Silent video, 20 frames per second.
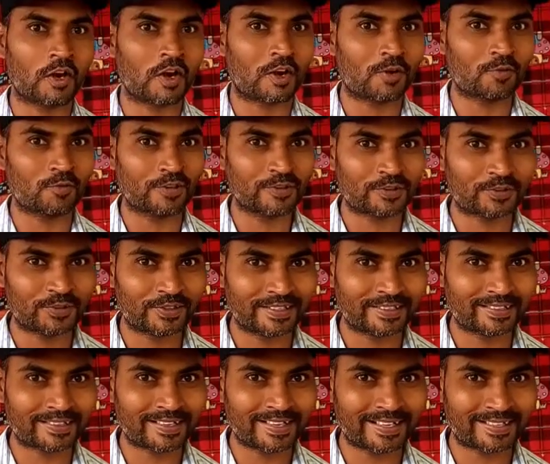How was
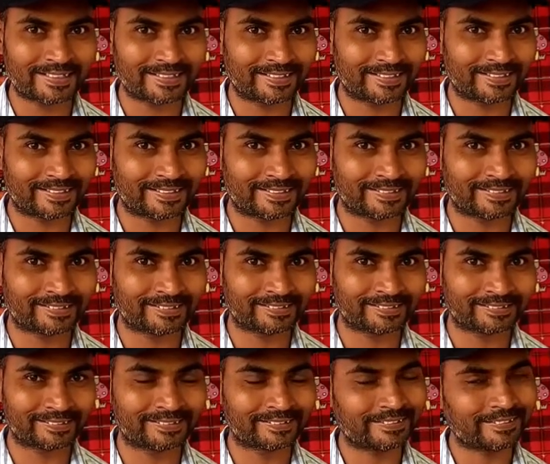today's class?
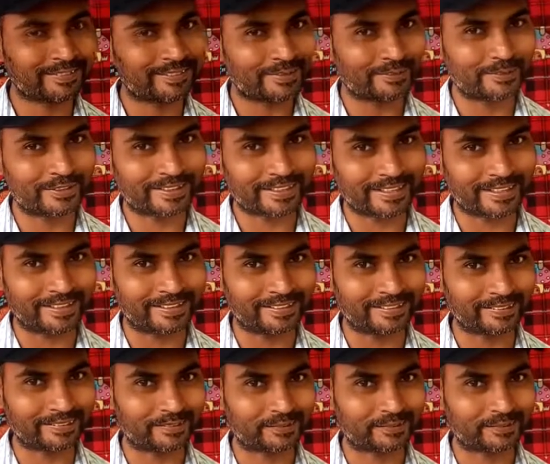Namaskara.